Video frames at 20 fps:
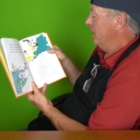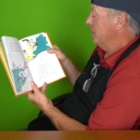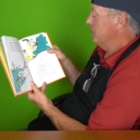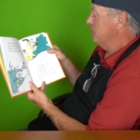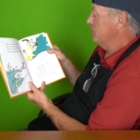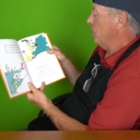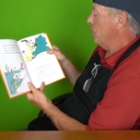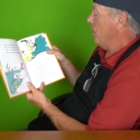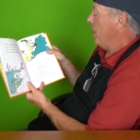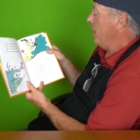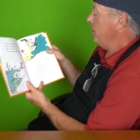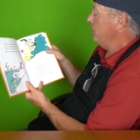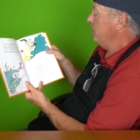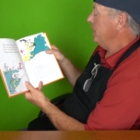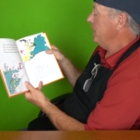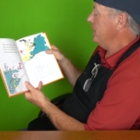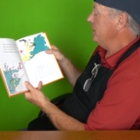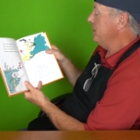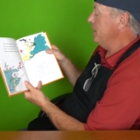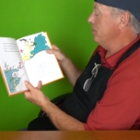So I will
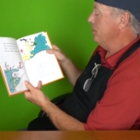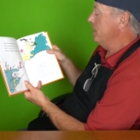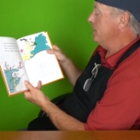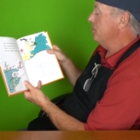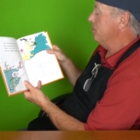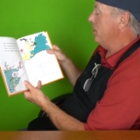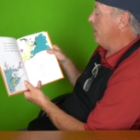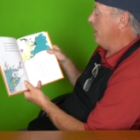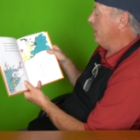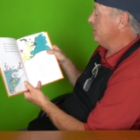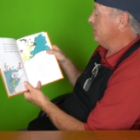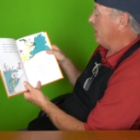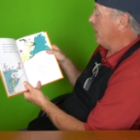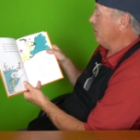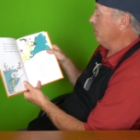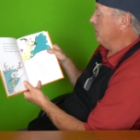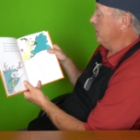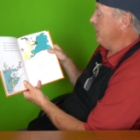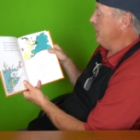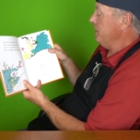eat them in a box, I
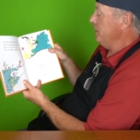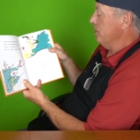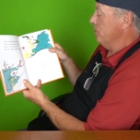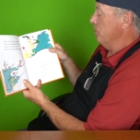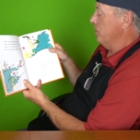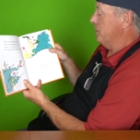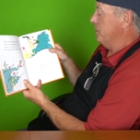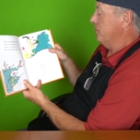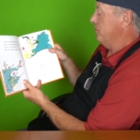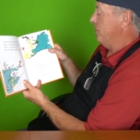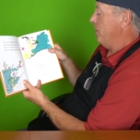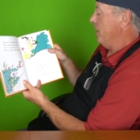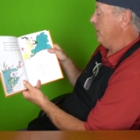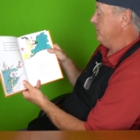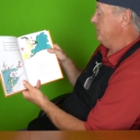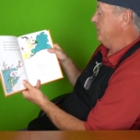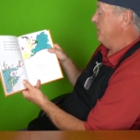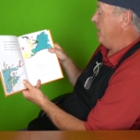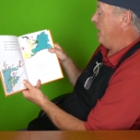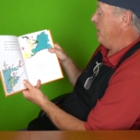will eat them with a
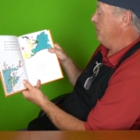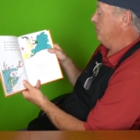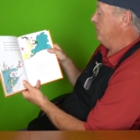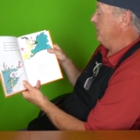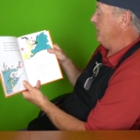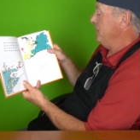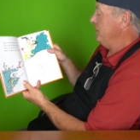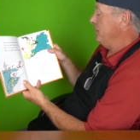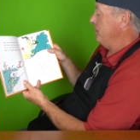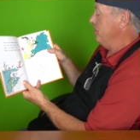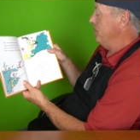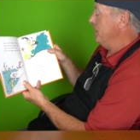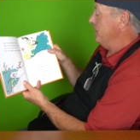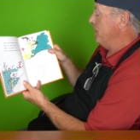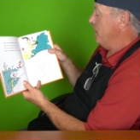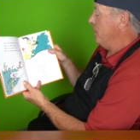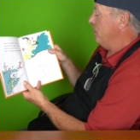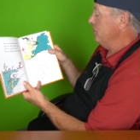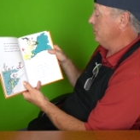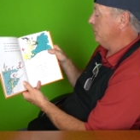fox, and I will eat them in
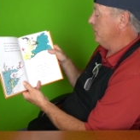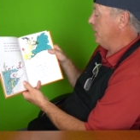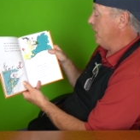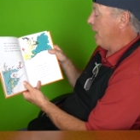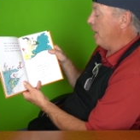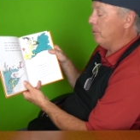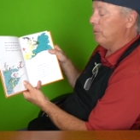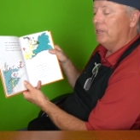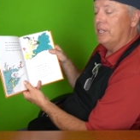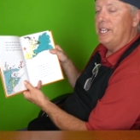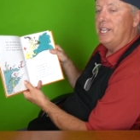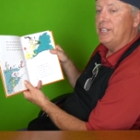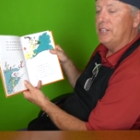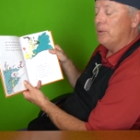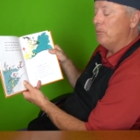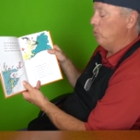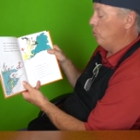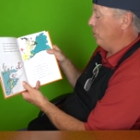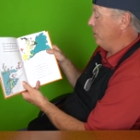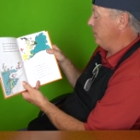a house, and I will eat
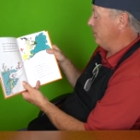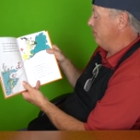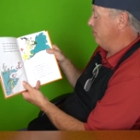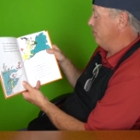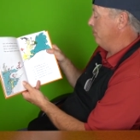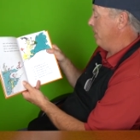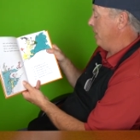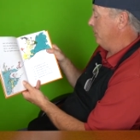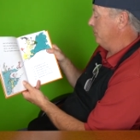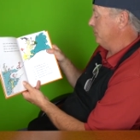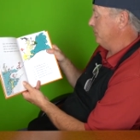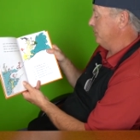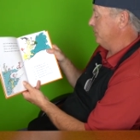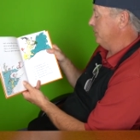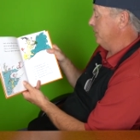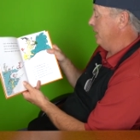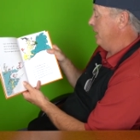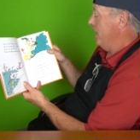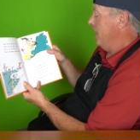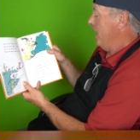them with a mouse
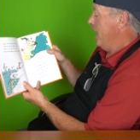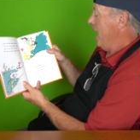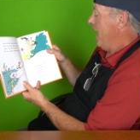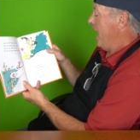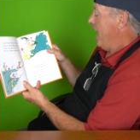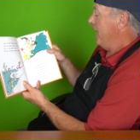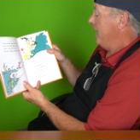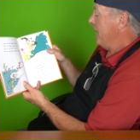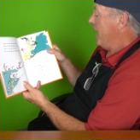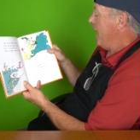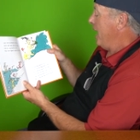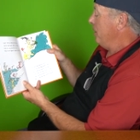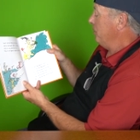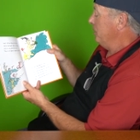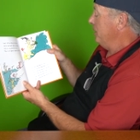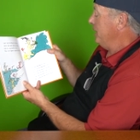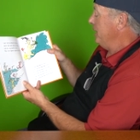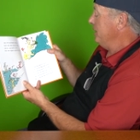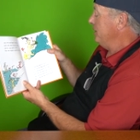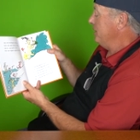and I
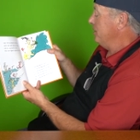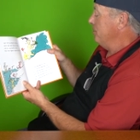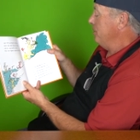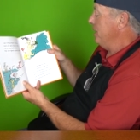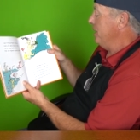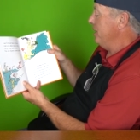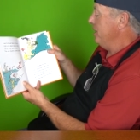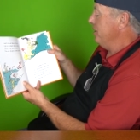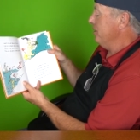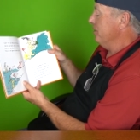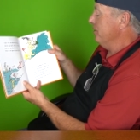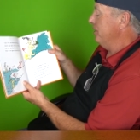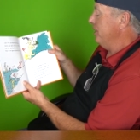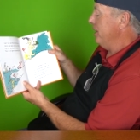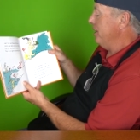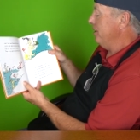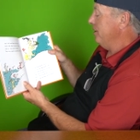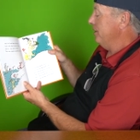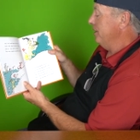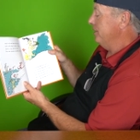will eat them here or
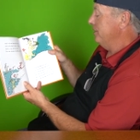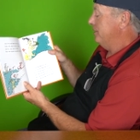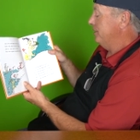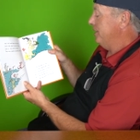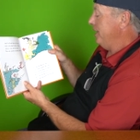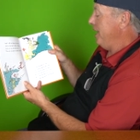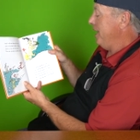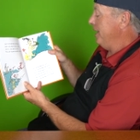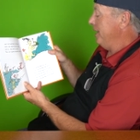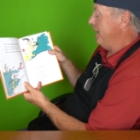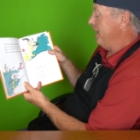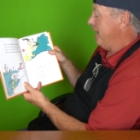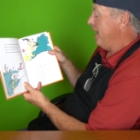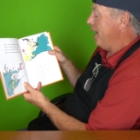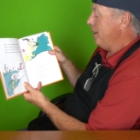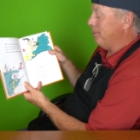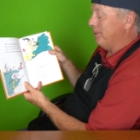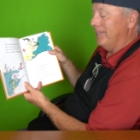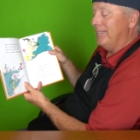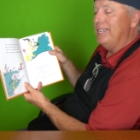there. Say,
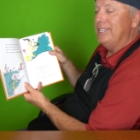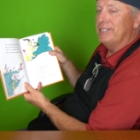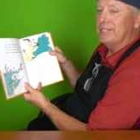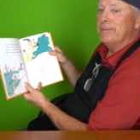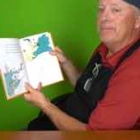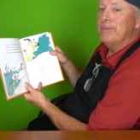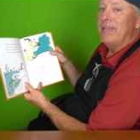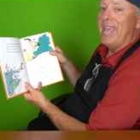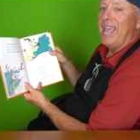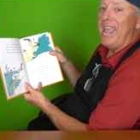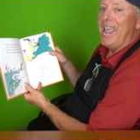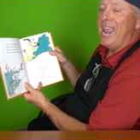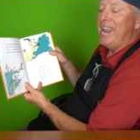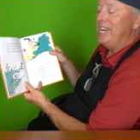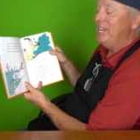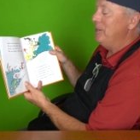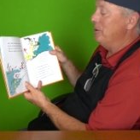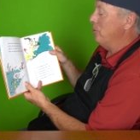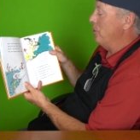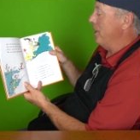I will eat them
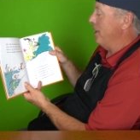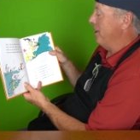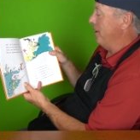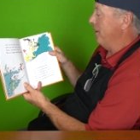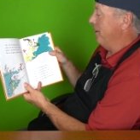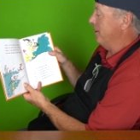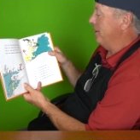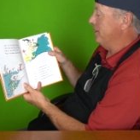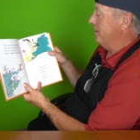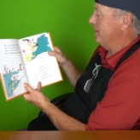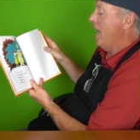anywhere.